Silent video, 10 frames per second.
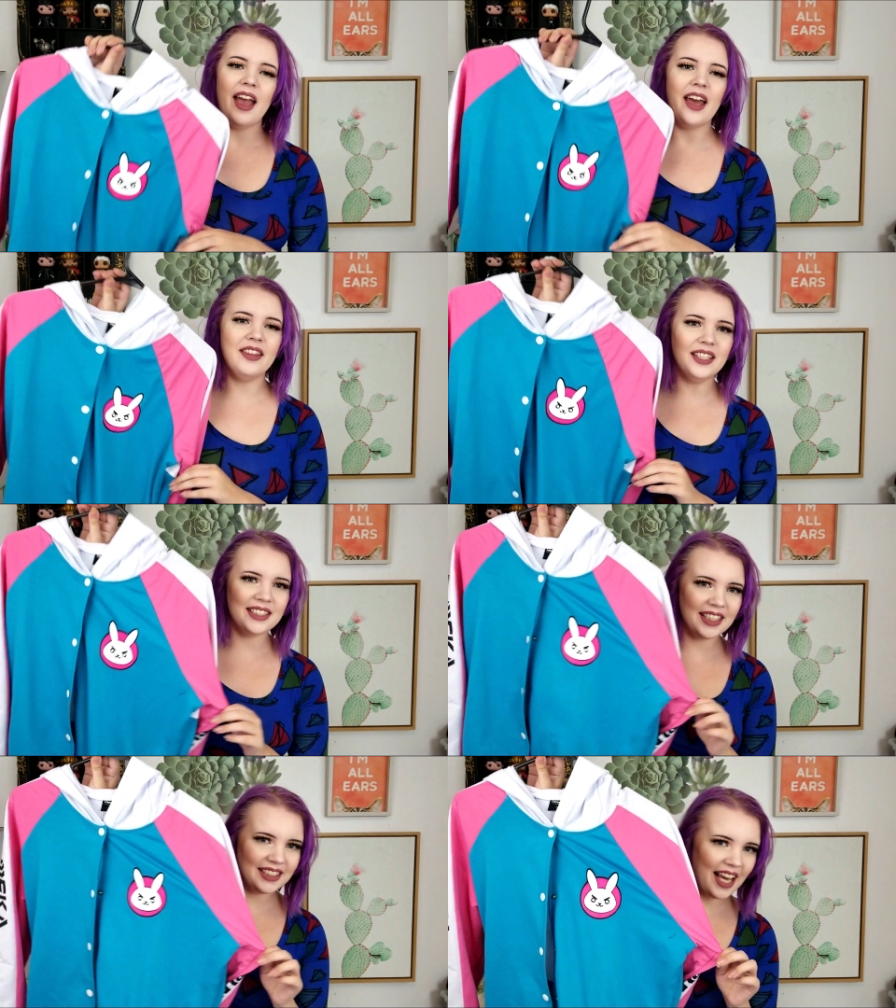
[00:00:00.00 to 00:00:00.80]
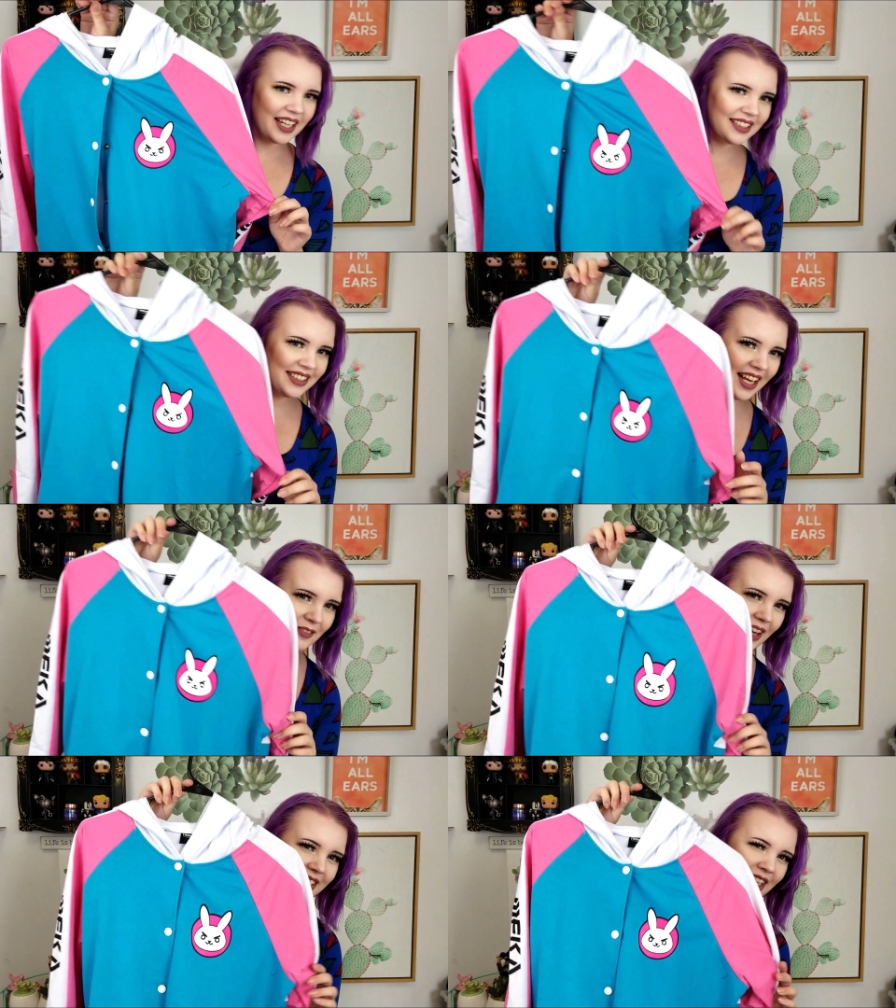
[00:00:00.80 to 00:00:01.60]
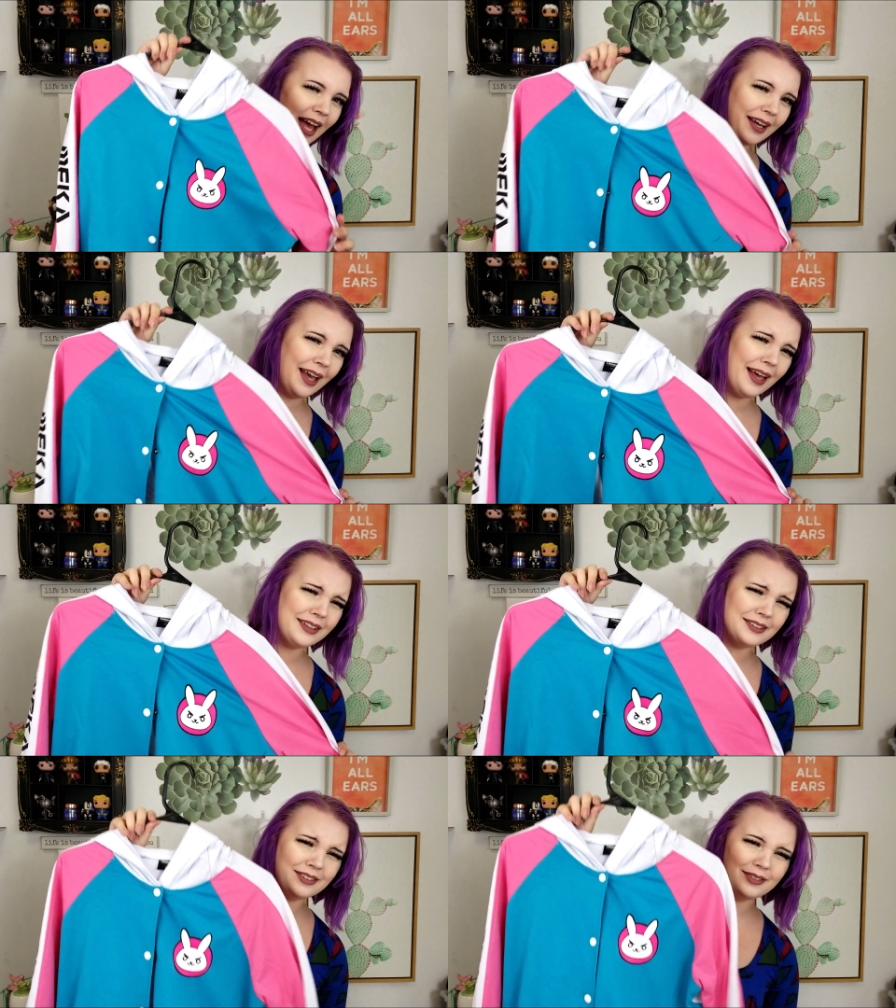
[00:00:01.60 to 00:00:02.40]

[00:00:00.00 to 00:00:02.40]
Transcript: And this is a diva jacket!